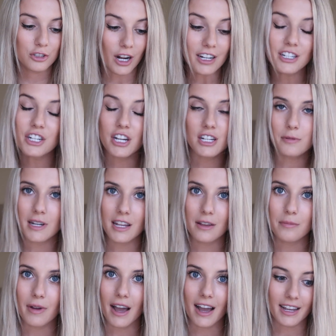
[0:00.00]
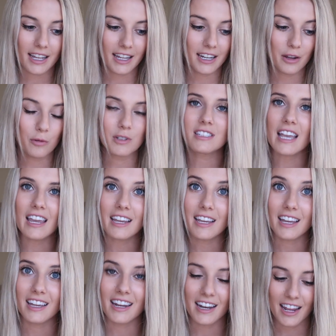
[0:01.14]
tried to change my name back and it was
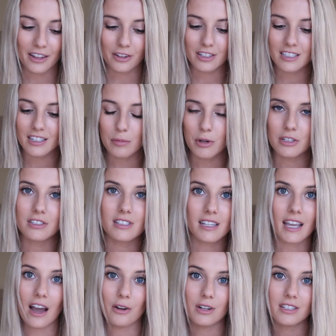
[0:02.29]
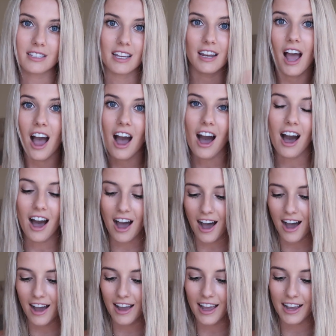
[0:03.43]
taken, and I looked at the person's account and it said,
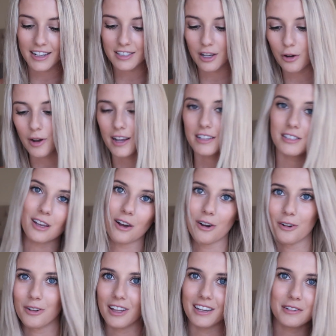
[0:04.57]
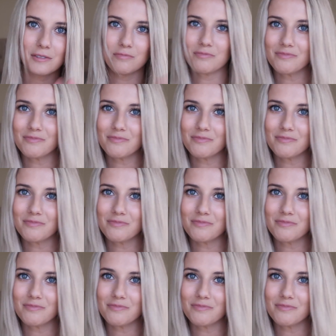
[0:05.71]
haha, XOXO, like